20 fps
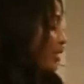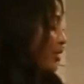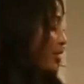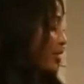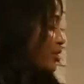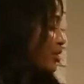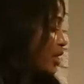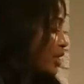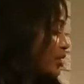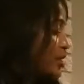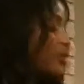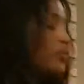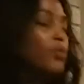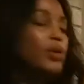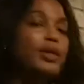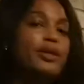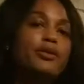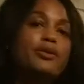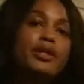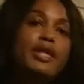There's also
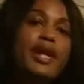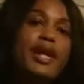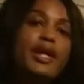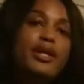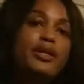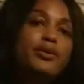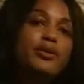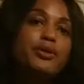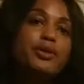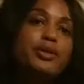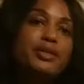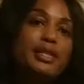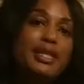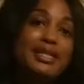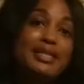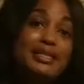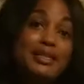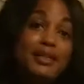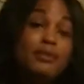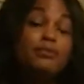one other category that
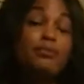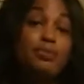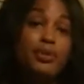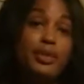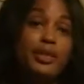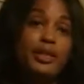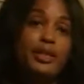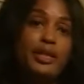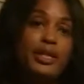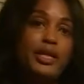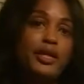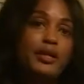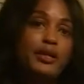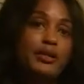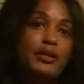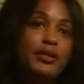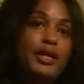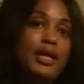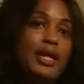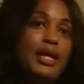I didn't put in
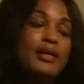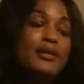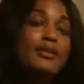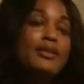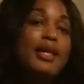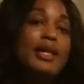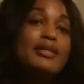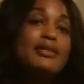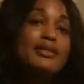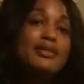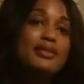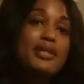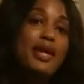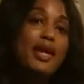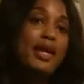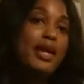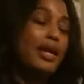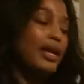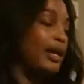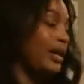here. Let's
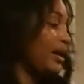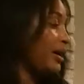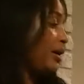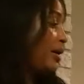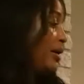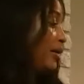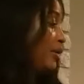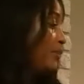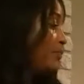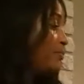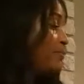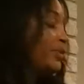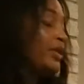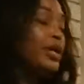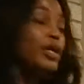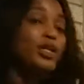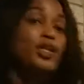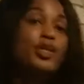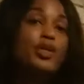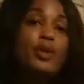say um,
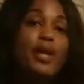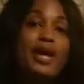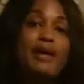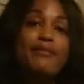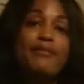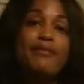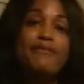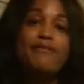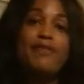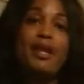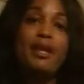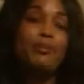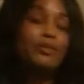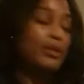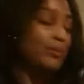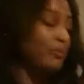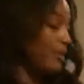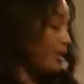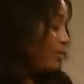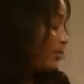you have a
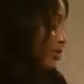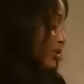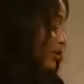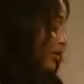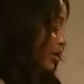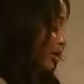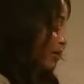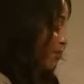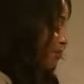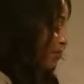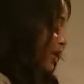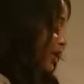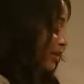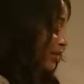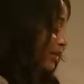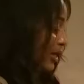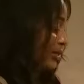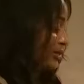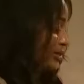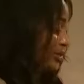family member, a
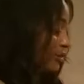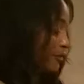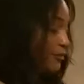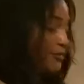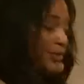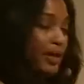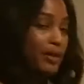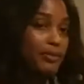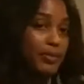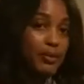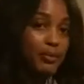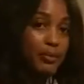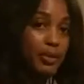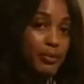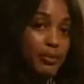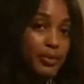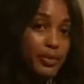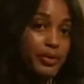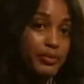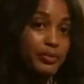biological family
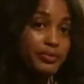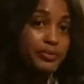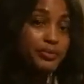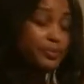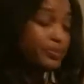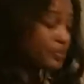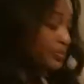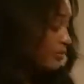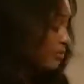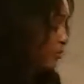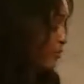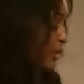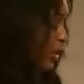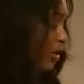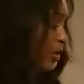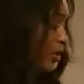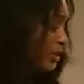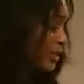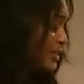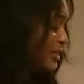member,
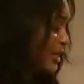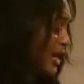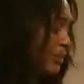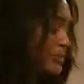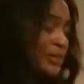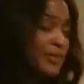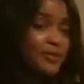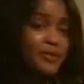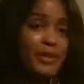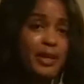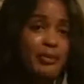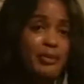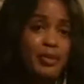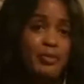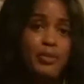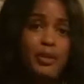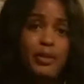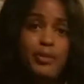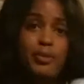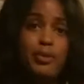or an adopted
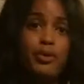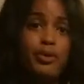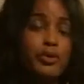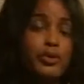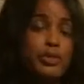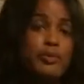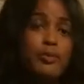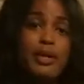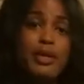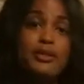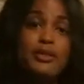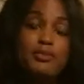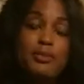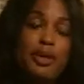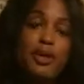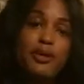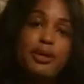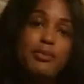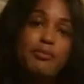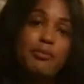family member, or somebody's
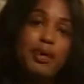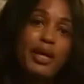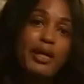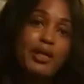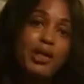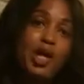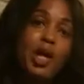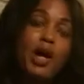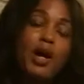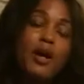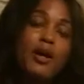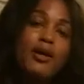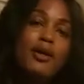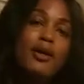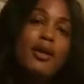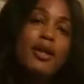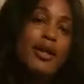married in by law